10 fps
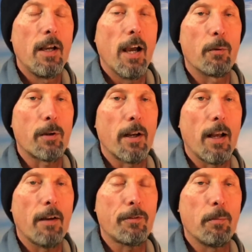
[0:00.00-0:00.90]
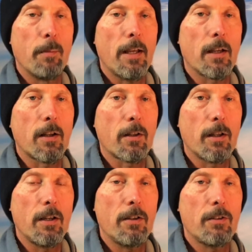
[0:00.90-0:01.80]
And we're going to have to make it
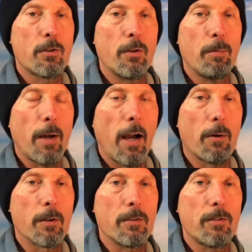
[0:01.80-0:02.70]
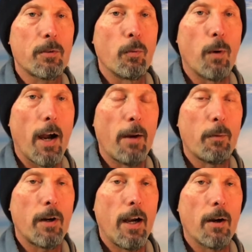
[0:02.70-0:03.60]
clear to the powers why
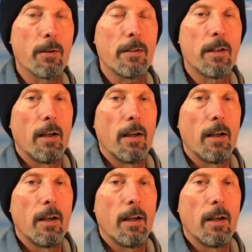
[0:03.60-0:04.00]
we're out.